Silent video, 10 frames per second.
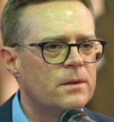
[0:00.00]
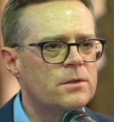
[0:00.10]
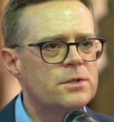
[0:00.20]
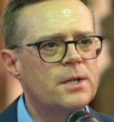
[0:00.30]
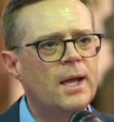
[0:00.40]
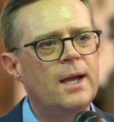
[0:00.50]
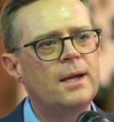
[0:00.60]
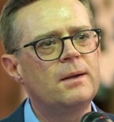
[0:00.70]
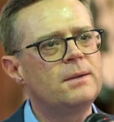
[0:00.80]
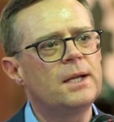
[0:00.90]
Just
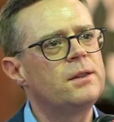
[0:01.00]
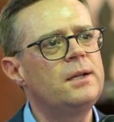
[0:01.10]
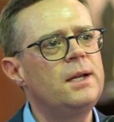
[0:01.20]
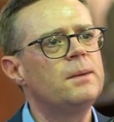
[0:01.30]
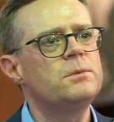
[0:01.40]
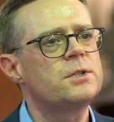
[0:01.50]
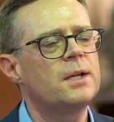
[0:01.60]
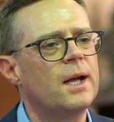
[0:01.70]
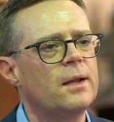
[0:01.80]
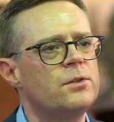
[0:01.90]
say, and get the names
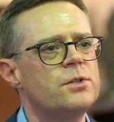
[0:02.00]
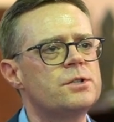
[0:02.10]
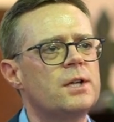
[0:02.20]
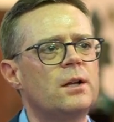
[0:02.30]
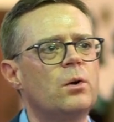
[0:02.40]
together, and just say,